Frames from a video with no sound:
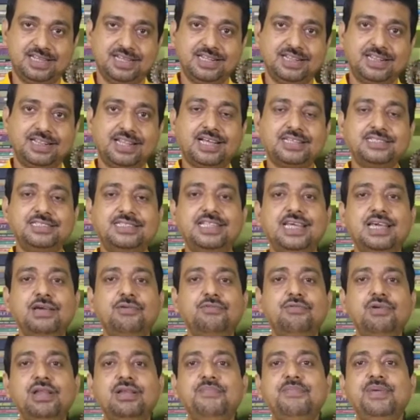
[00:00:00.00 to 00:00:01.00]
Thus, they
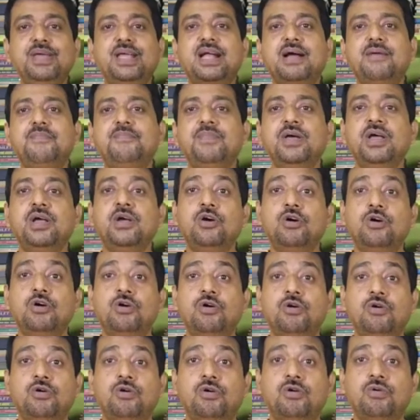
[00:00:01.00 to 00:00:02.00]
will become
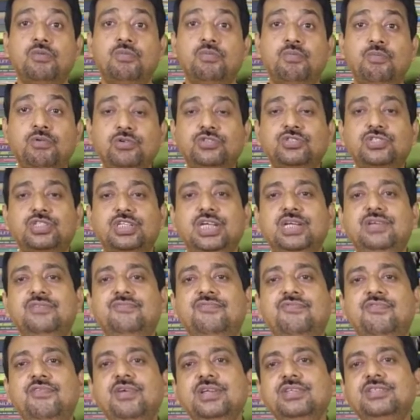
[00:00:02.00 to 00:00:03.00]
most
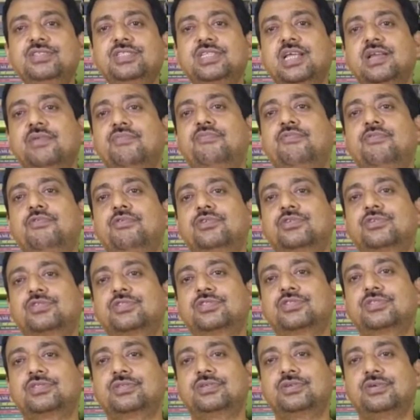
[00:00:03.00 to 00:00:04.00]
influential
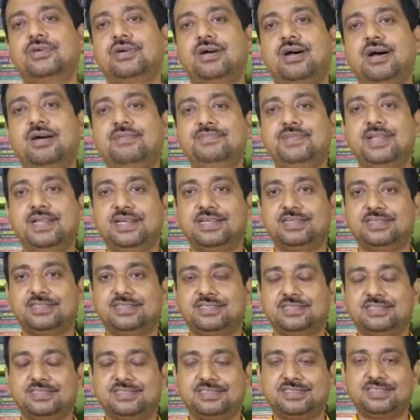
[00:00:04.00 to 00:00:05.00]
force of the
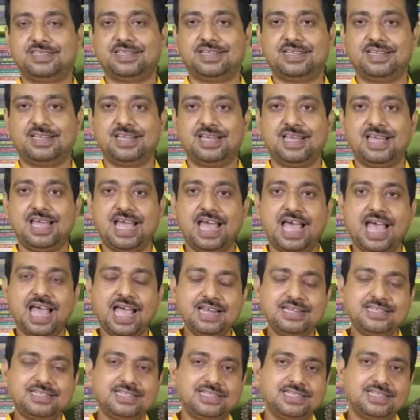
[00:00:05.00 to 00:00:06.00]
nations.
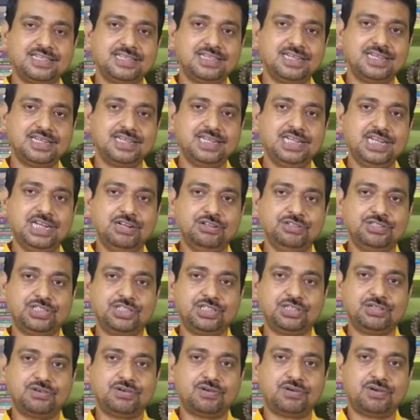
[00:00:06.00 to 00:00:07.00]
And
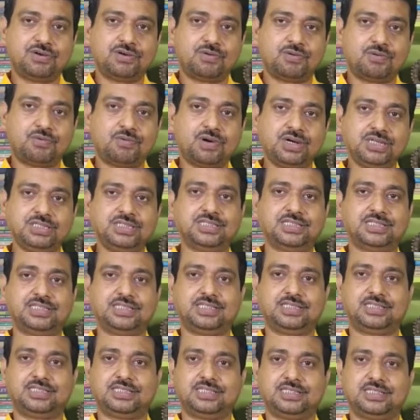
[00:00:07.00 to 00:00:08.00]
Derozio wants
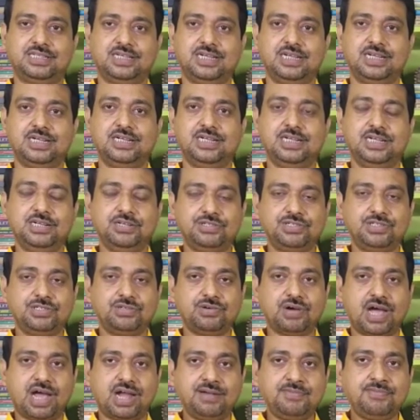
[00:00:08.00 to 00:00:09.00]
this.
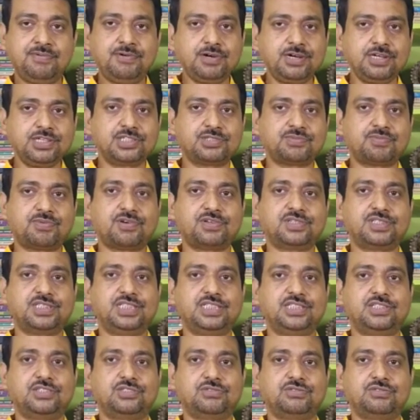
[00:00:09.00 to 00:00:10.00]
Derozio advocates for
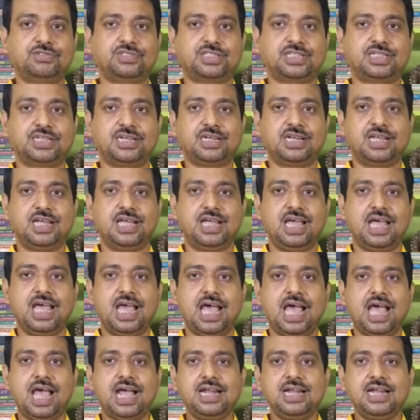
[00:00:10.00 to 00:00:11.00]
this notion.
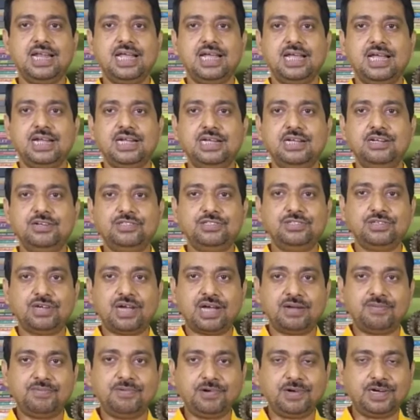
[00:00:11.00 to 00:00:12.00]
And Derozio
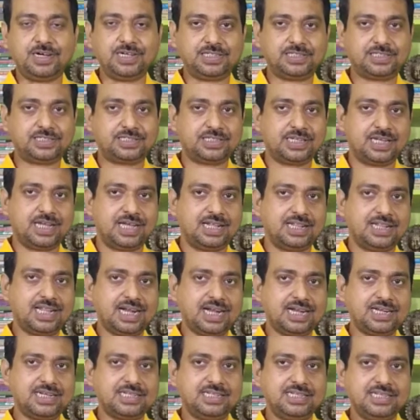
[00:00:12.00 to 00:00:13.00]
advocates
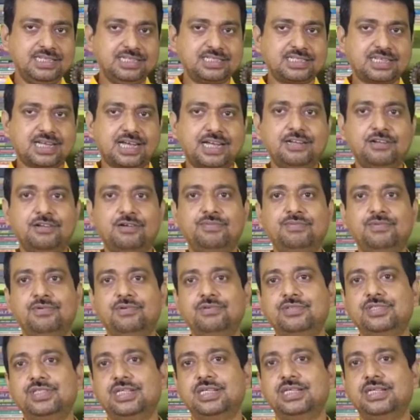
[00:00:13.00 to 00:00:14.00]
that this kind of
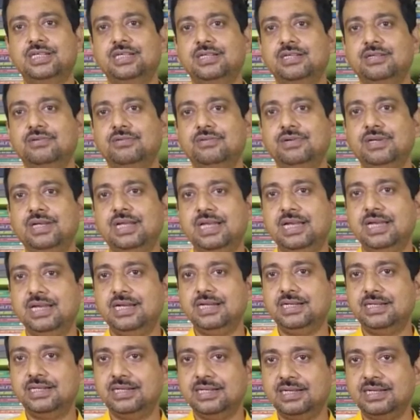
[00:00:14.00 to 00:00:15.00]
notion will lead